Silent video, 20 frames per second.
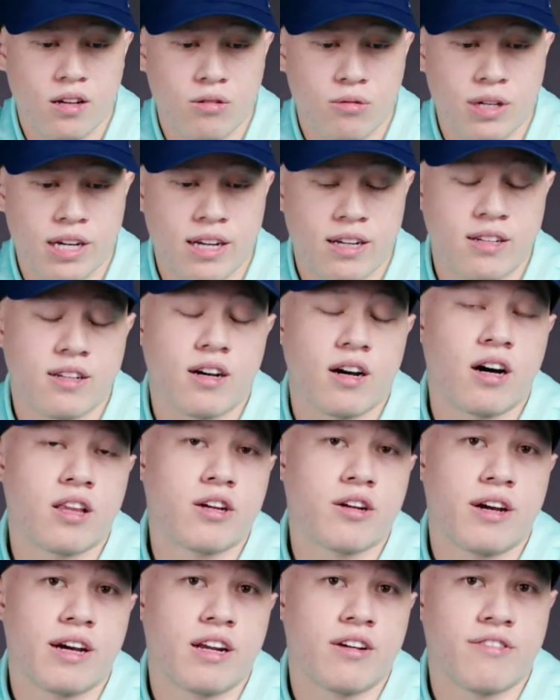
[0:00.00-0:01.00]
We get into
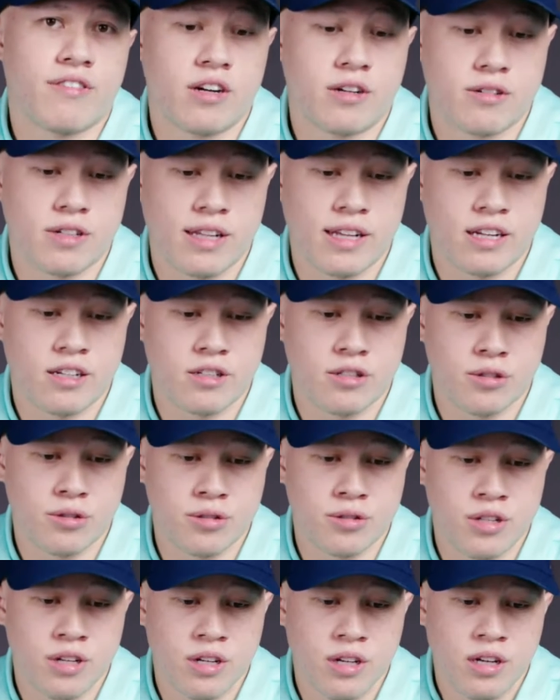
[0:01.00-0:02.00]
other NFL-related
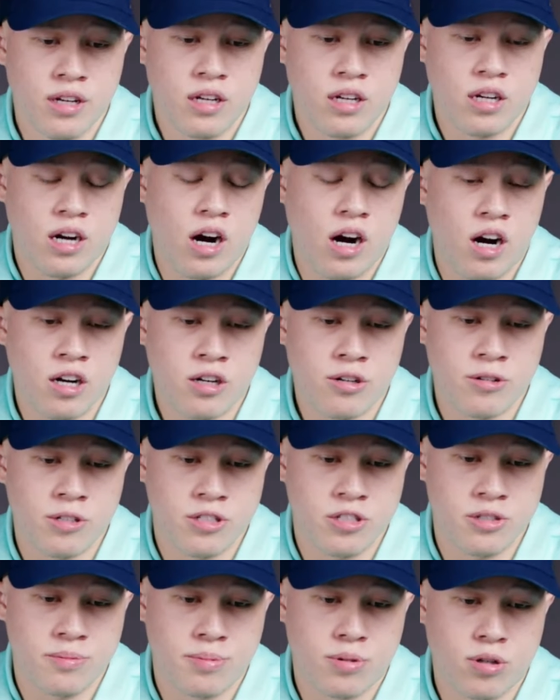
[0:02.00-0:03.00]
news.
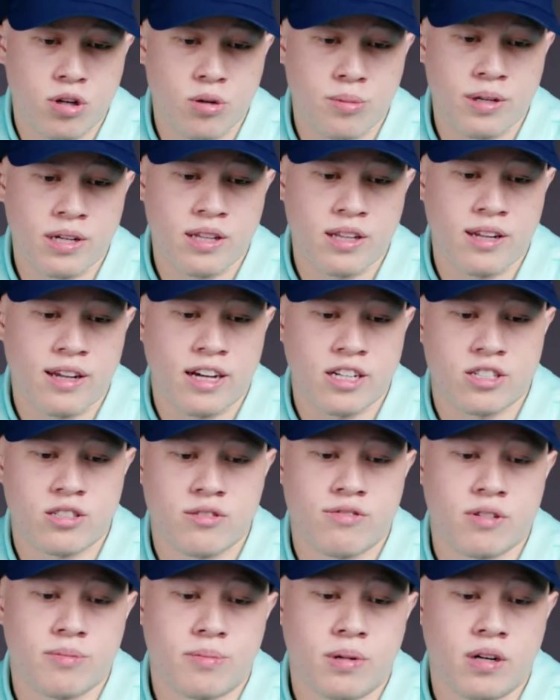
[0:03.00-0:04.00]
Congress is probing the
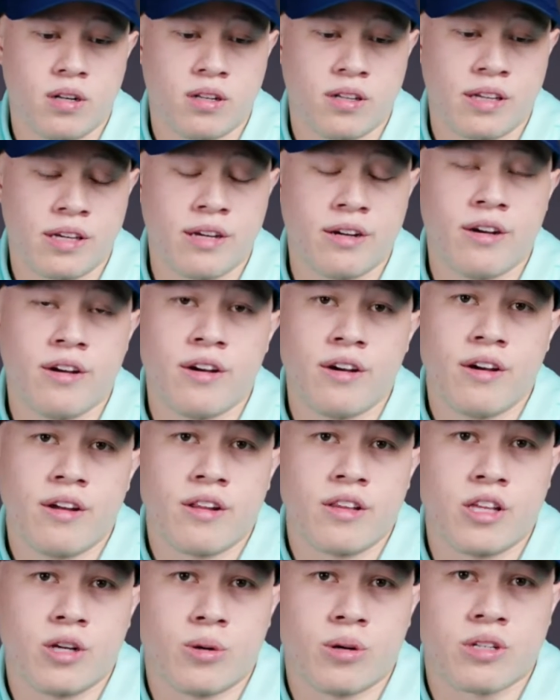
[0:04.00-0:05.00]
National Football League.
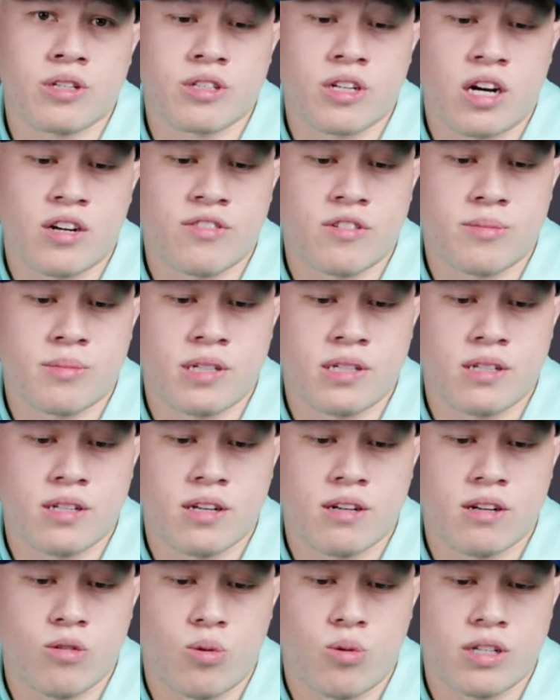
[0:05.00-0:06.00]
The U.S. government
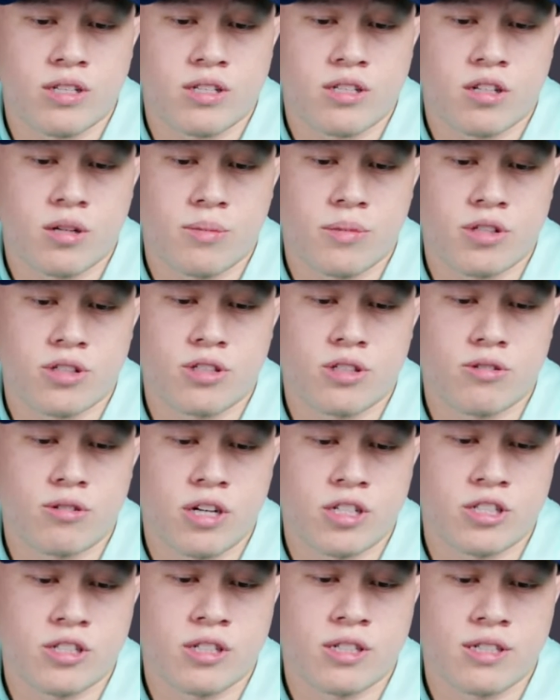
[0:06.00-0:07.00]
wants Commissioner
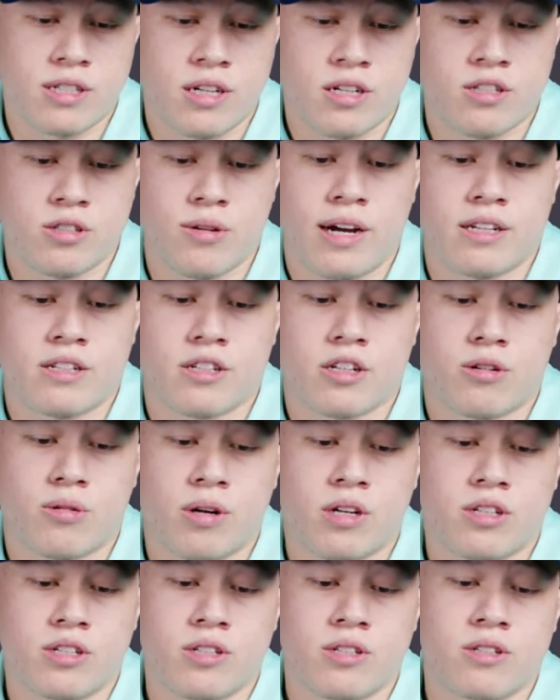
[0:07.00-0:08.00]
Roger Goodell to answer
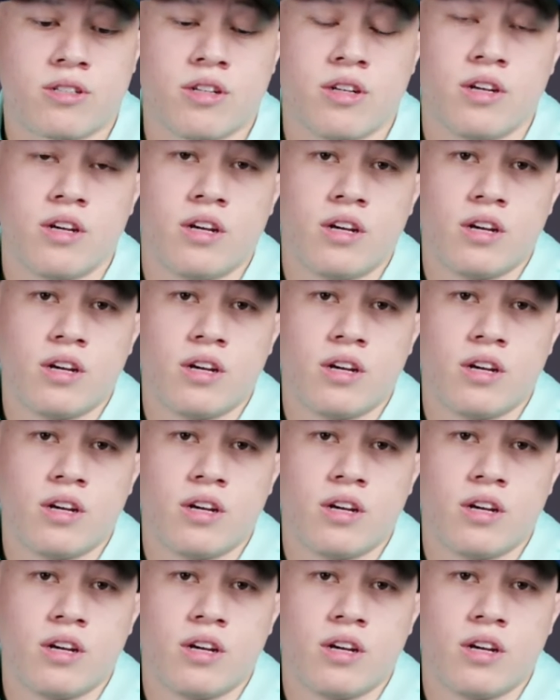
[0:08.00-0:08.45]
questions